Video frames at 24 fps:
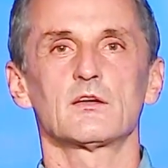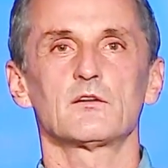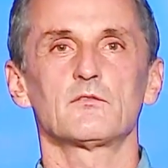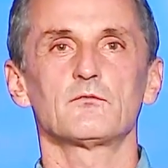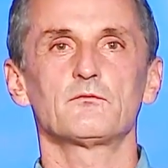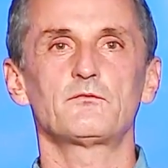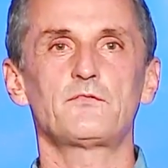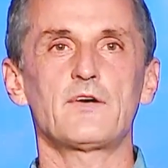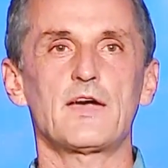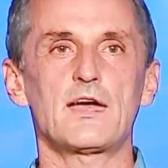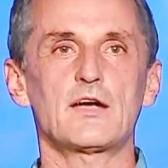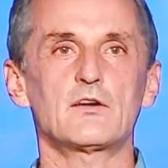
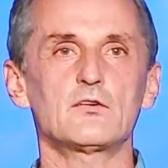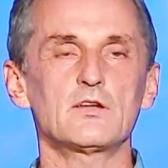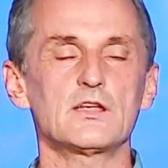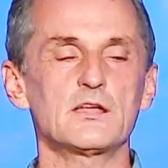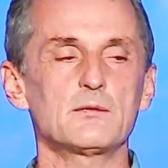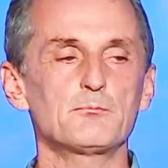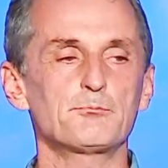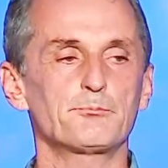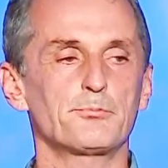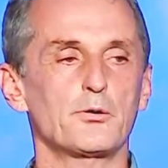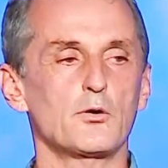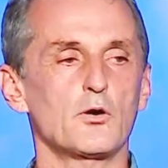Very
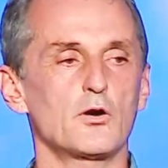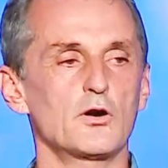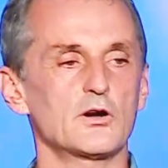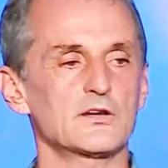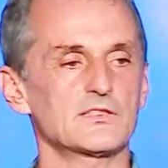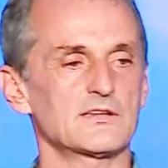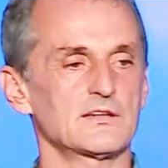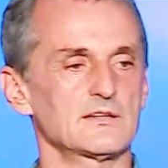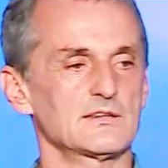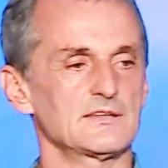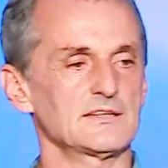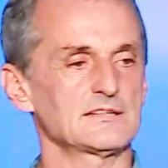
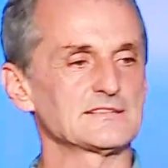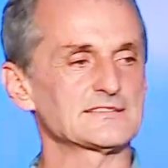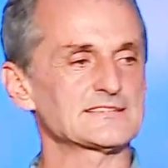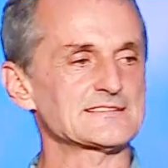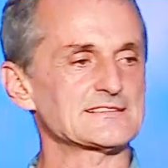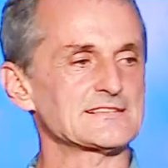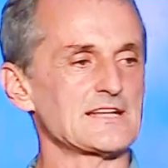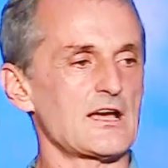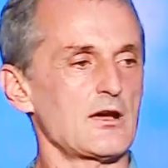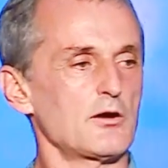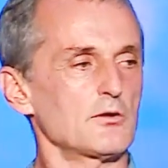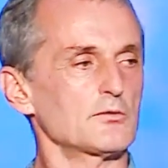important in
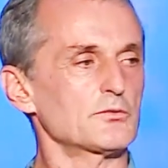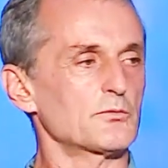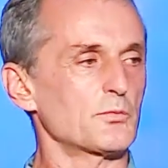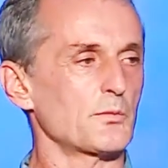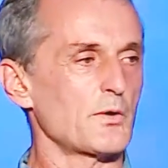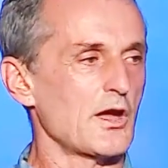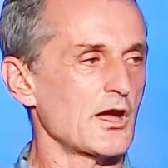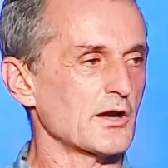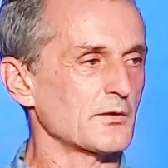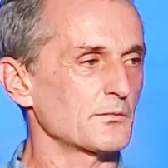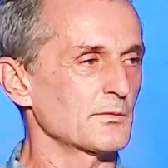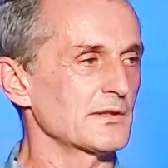sound
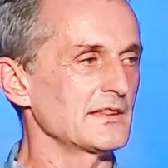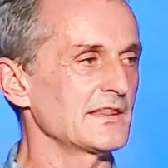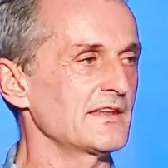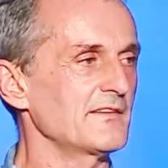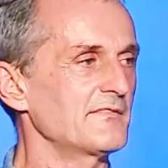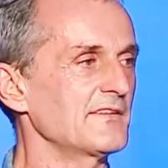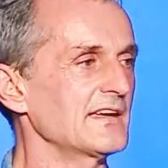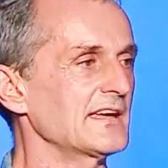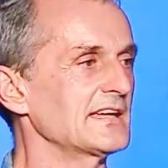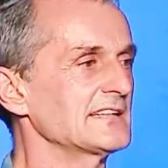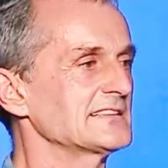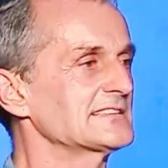work. We're
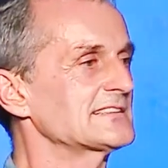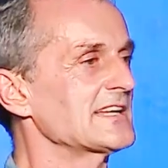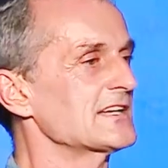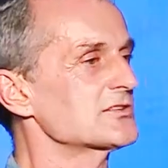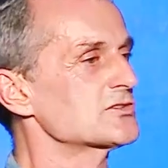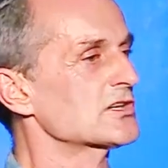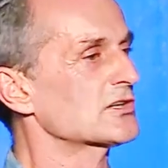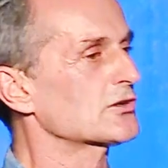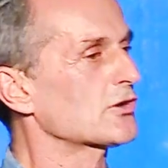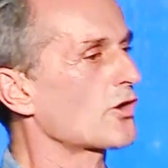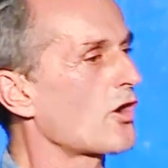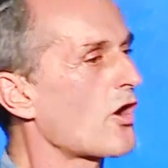living in such
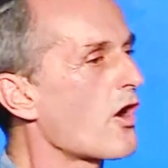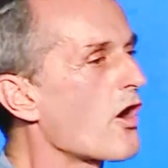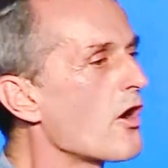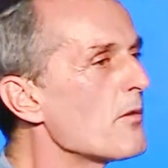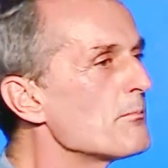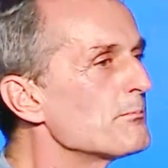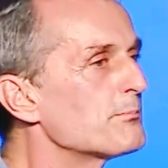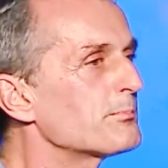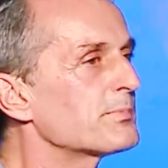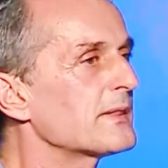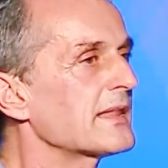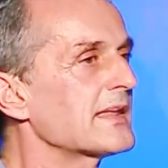a
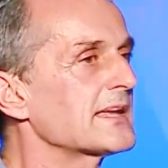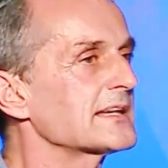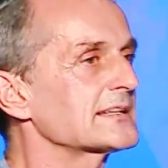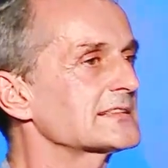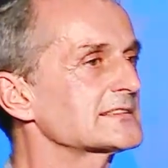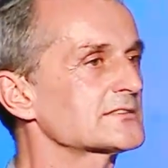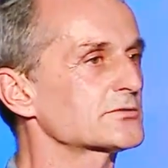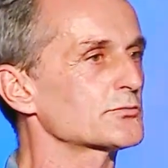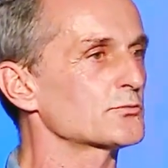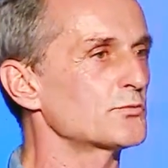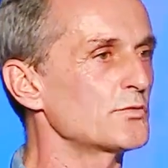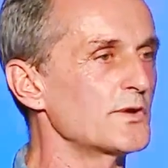
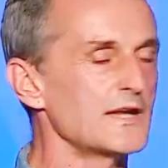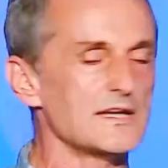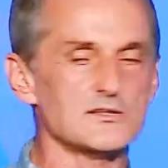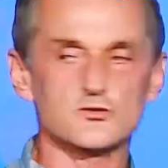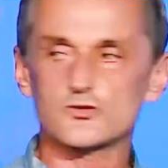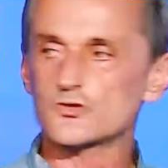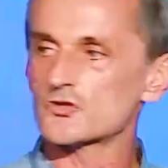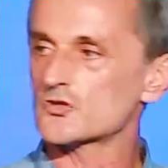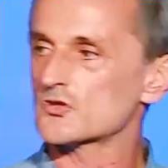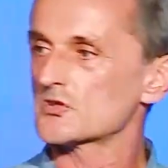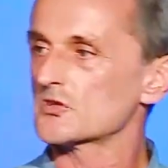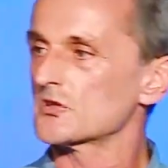complex,
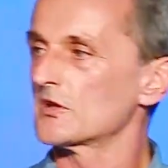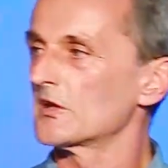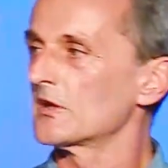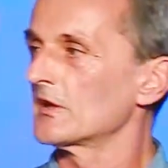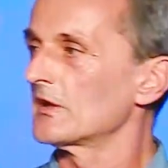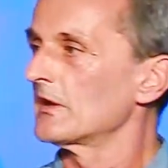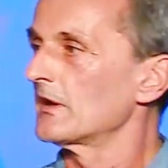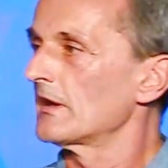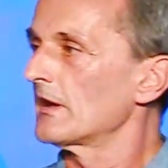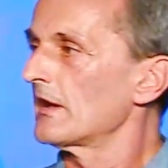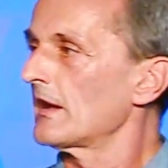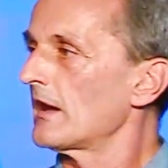rich
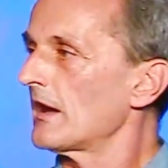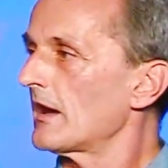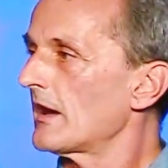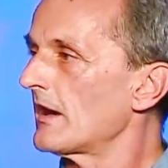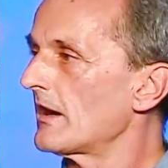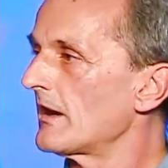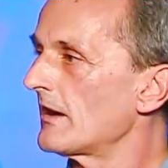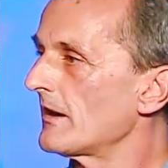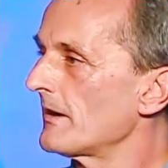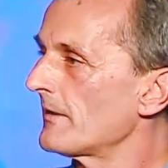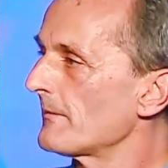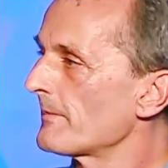
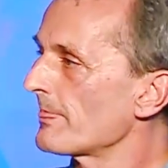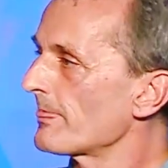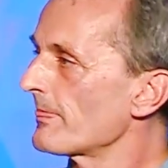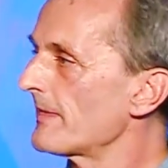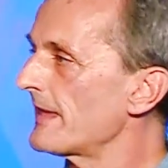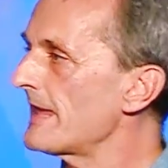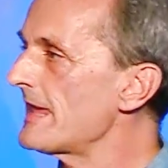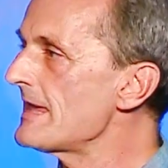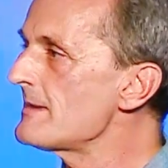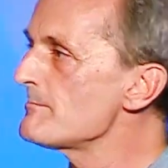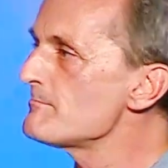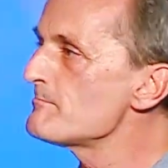
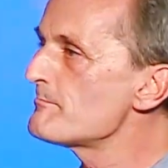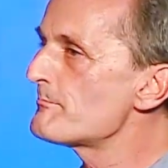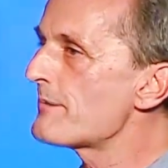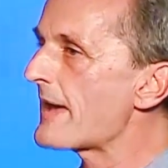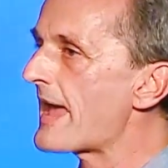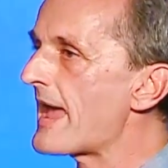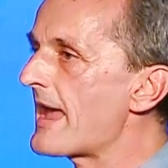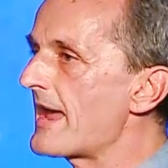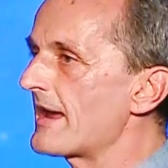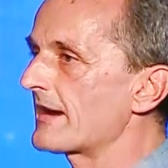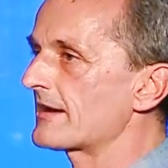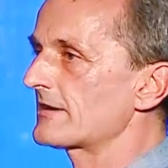
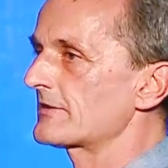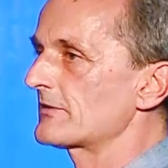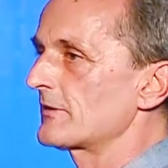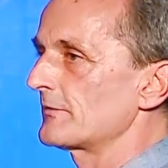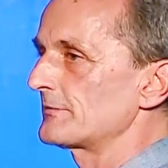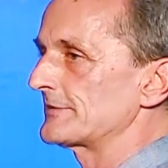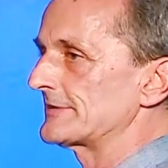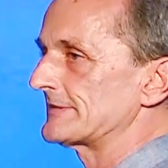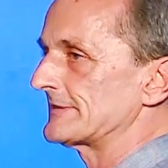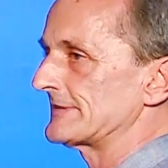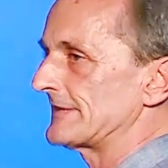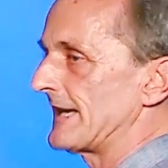impact of
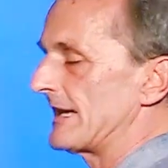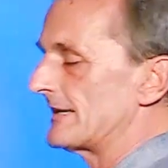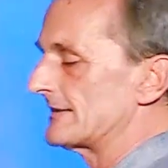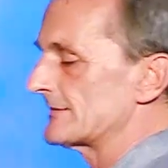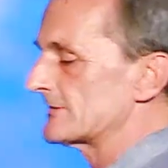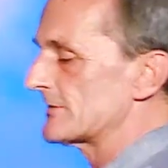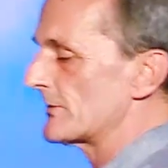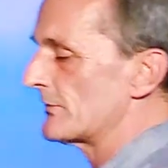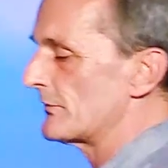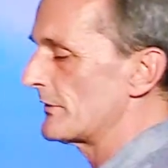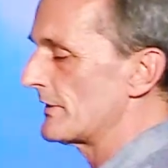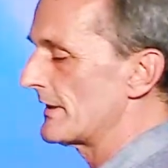
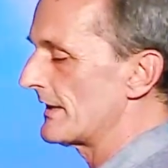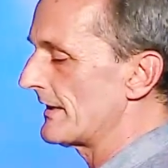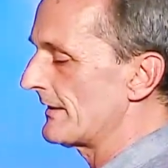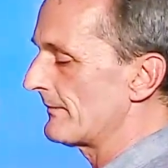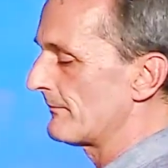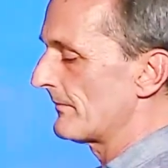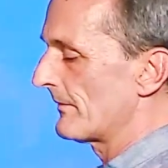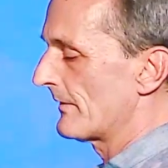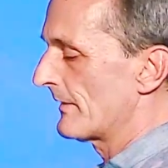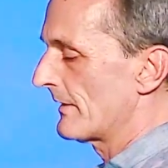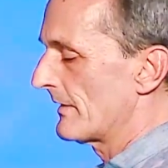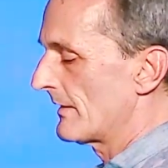sensory,
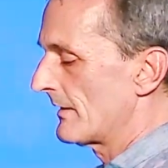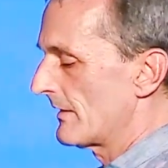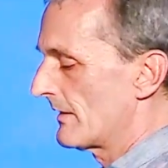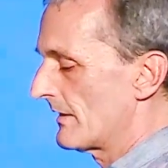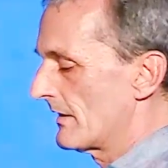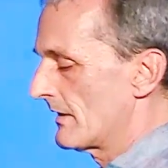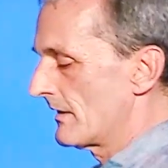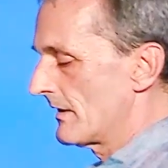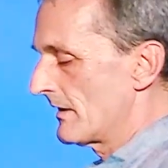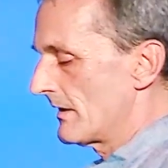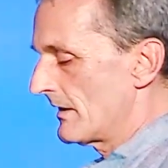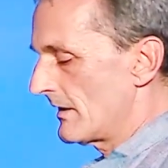
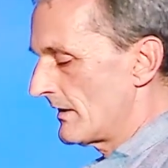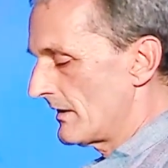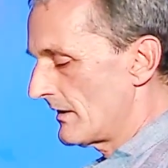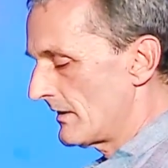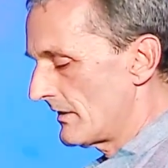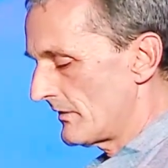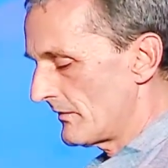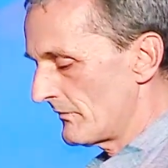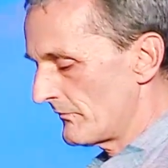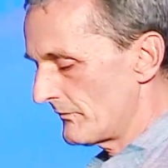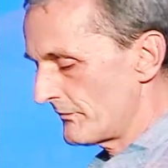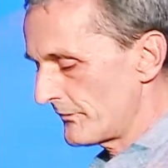
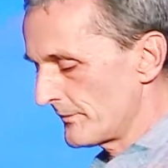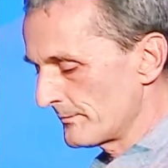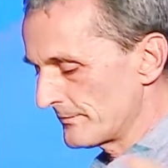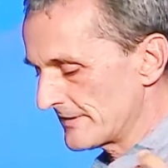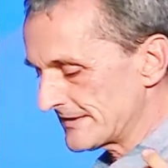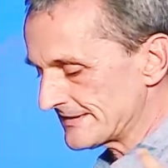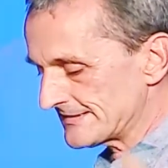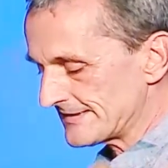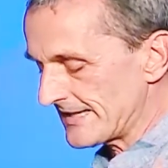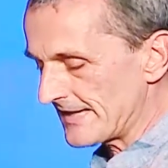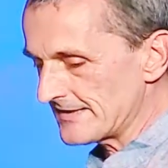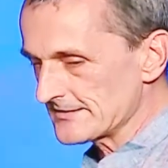from the
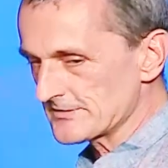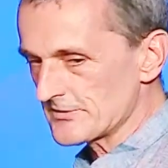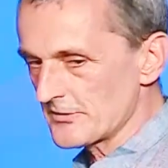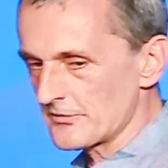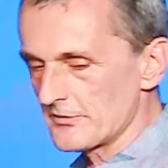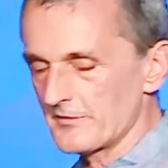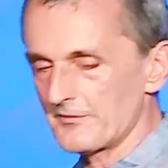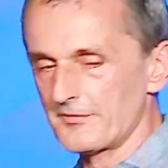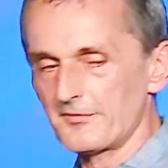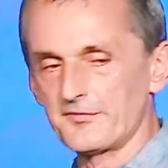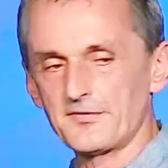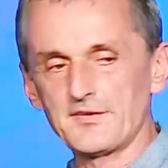
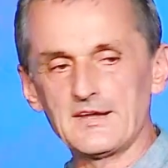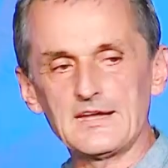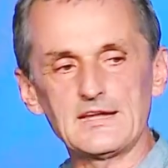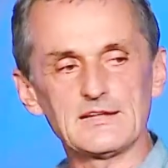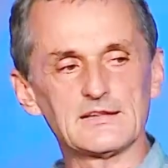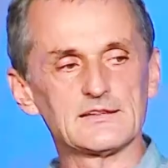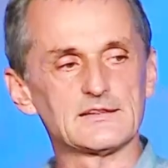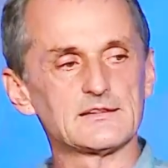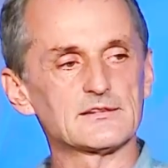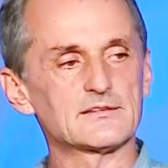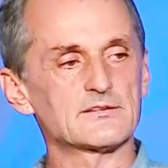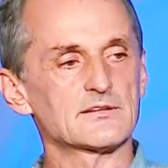sensory
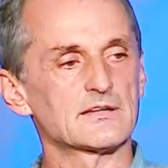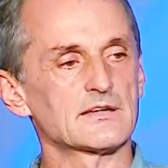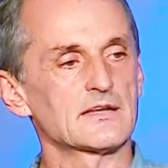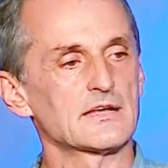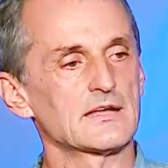field,